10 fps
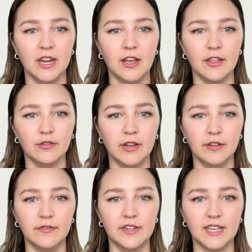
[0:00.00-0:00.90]
and other
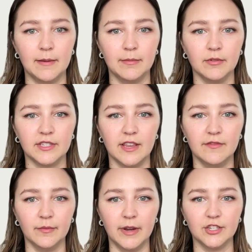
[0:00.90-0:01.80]
relevant cyber risk
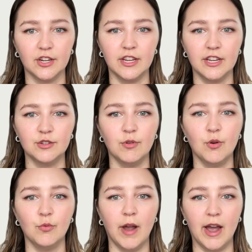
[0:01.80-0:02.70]
information into a
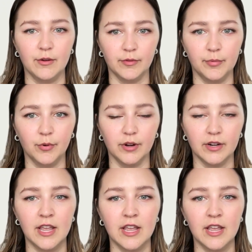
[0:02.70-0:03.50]
WOW report,